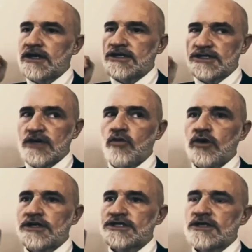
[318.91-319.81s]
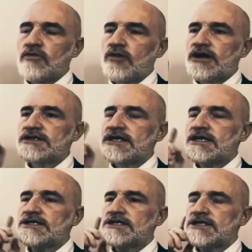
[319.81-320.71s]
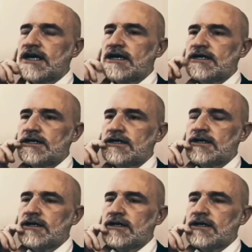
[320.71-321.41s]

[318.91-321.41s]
someone somewhere takes the Shahada,